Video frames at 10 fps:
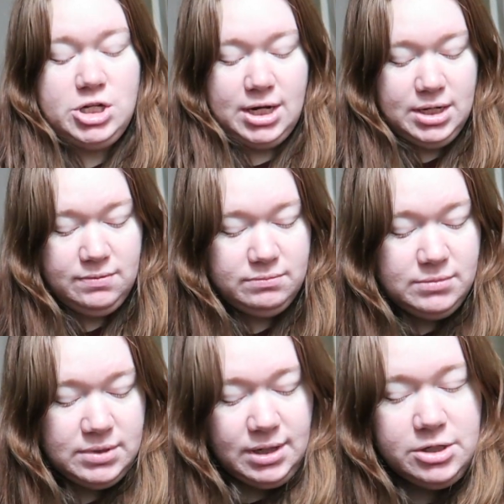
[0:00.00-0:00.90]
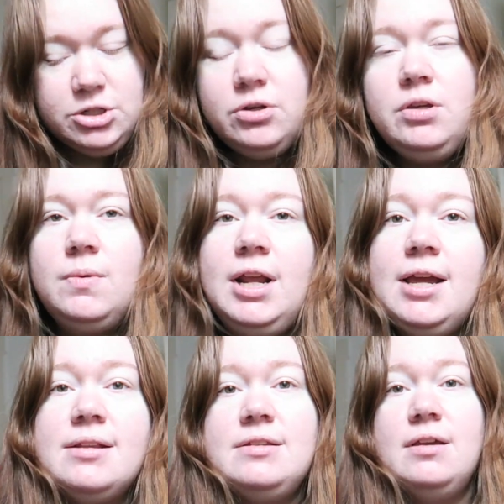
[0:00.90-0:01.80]
check-in and show you what I
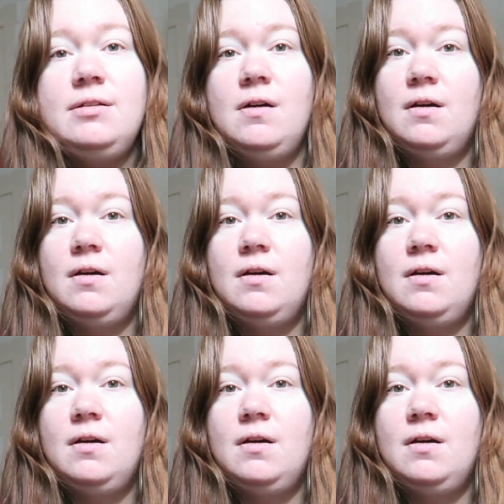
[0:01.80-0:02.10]
got done